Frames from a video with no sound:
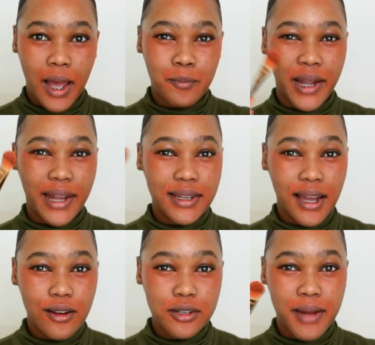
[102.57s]
I'm blending
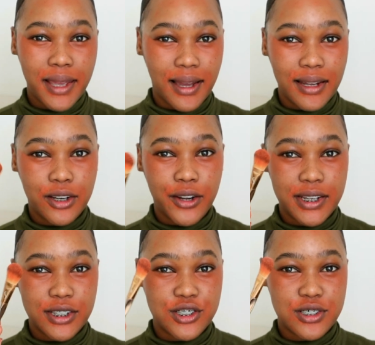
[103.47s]
out my color
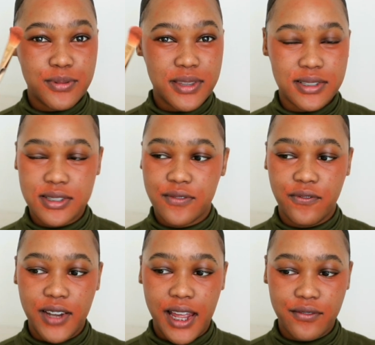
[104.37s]
corrector just with this
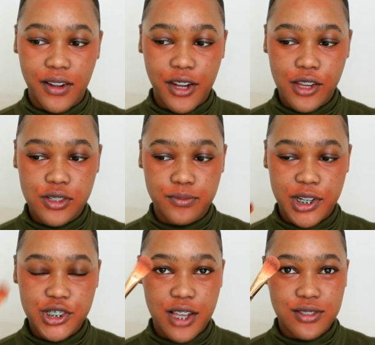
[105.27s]
flat foundation
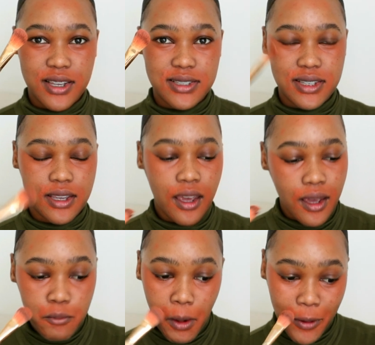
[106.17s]
brush. As you can see,
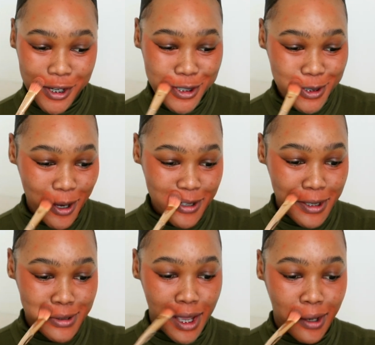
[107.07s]
my brushes aren't
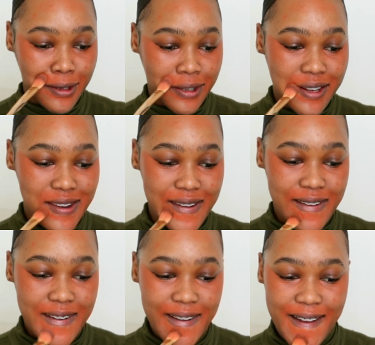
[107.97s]
exactly
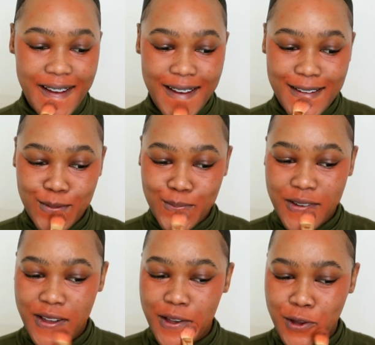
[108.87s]
clean.
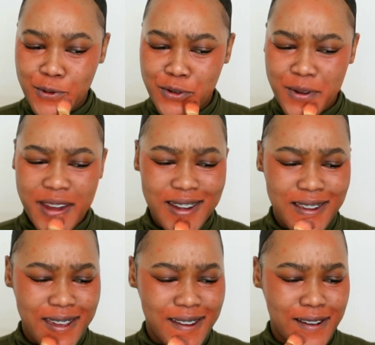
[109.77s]
It was
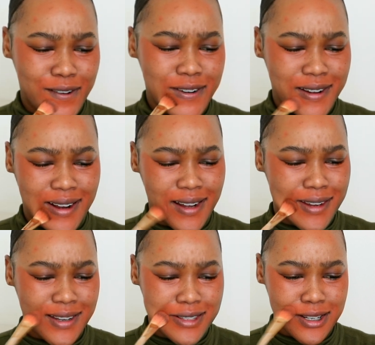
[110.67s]
rainy and I couldn't
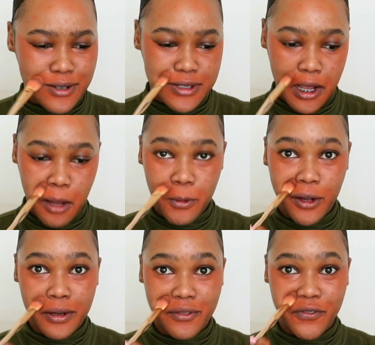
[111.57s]
clean it, and I was like, I'm
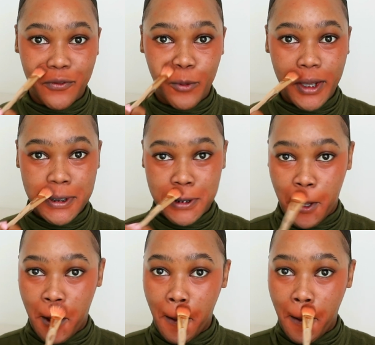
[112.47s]
not gonna wait